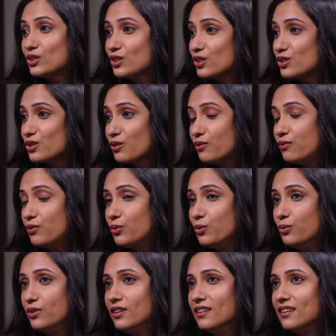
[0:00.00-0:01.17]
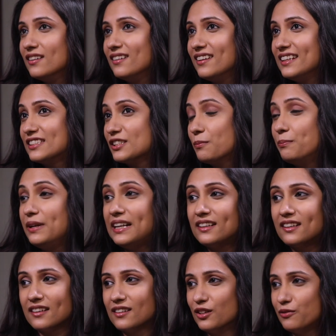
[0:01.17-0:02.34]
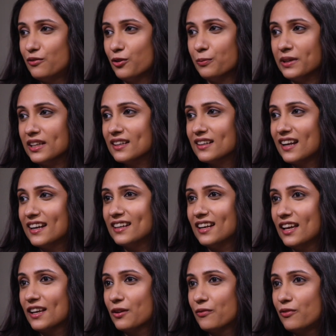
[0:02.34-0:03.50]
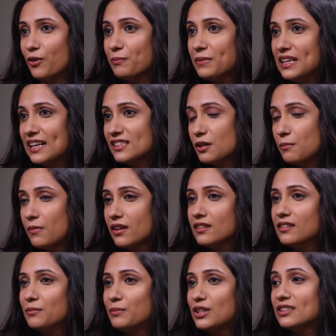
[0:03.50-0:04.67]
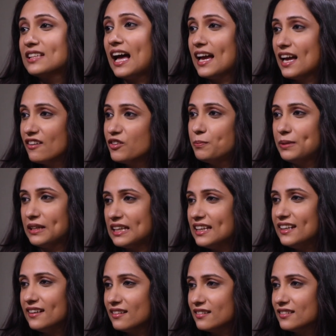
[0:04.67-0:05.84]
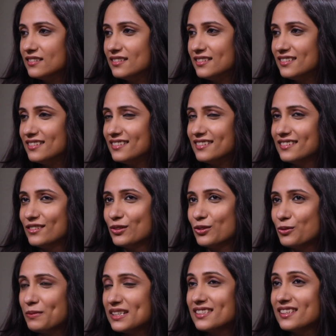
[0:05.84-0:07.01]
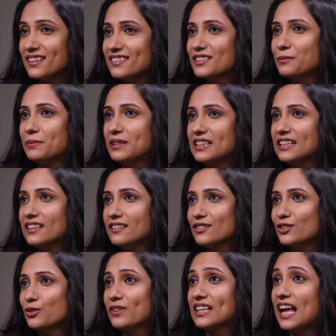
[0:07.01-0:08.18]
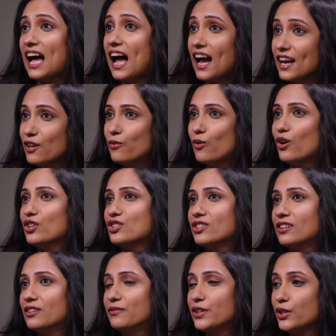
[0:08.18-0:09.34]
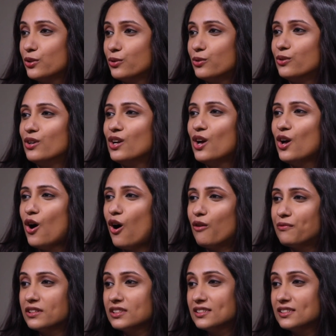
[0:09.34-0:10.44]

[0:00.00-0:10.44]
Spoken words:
sorts of food. It's a big trigger for me, right? Like for me as a mother, because I have a picky eater, my son is a picky eater. So when I watch a video of a